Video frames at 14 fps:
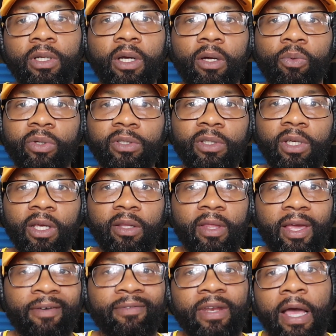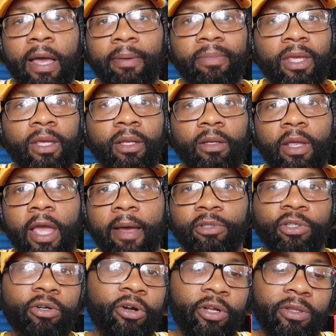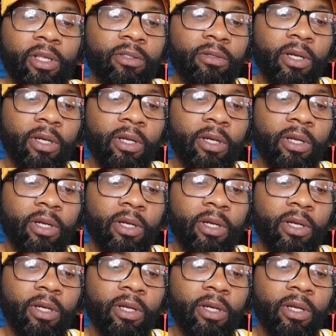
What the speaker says: Once again, they have not been captured or anything,